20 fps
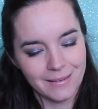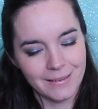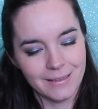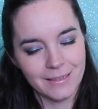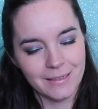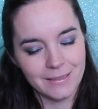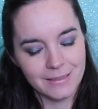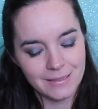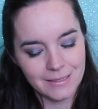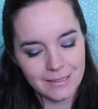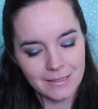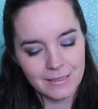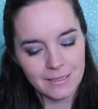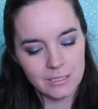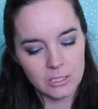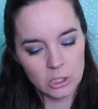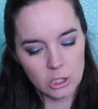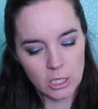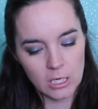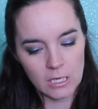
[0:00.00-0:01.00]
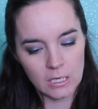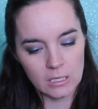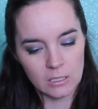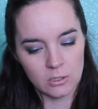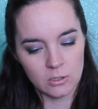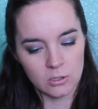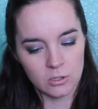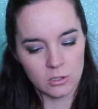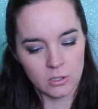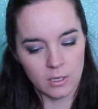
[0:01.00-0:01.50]
he did
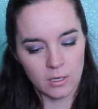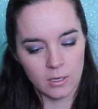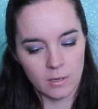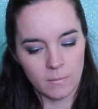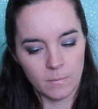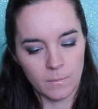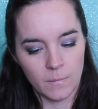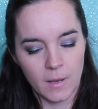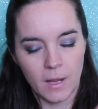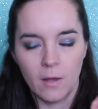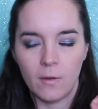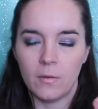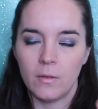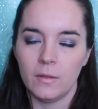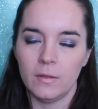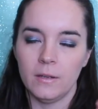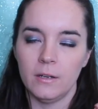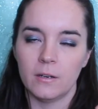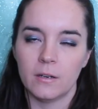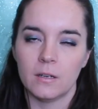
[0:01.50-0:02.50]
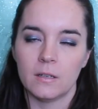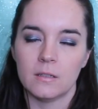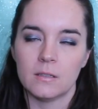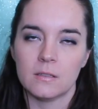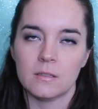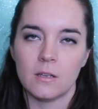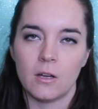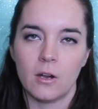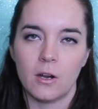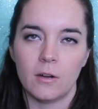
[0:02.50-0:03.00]
change how the
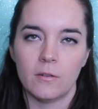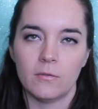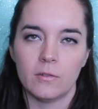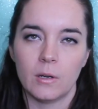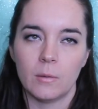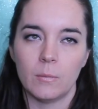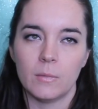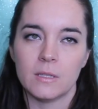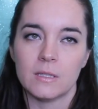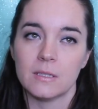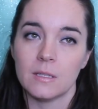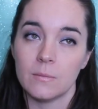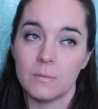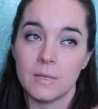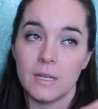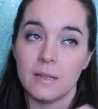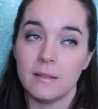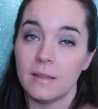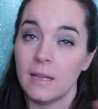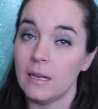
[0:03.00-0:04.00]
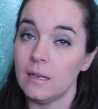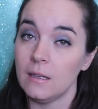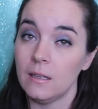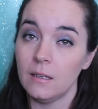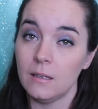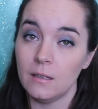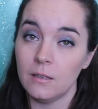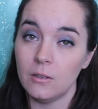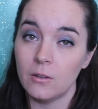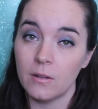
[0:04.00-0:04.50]
lyrics are from Someday
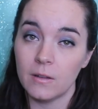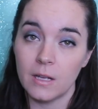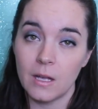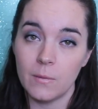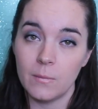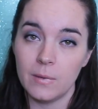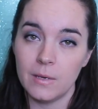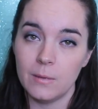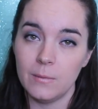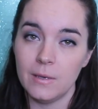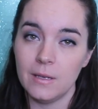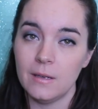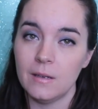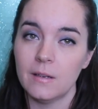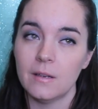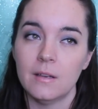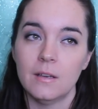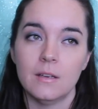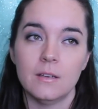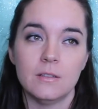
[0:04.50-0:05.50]
Lady, You'll Accompany Me